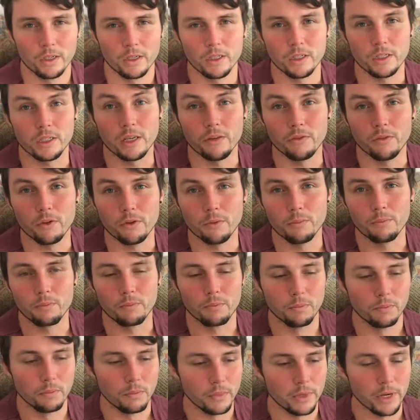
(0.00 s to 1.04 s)
just give you
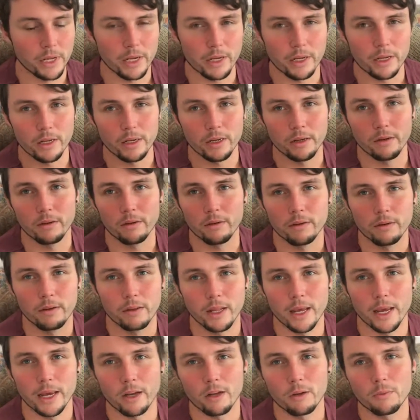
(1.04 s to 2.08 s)
knee and
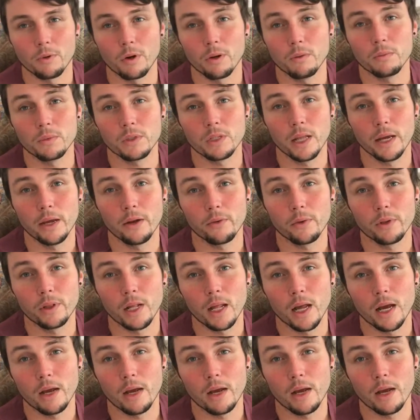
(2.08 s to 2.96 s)
ankle problems later in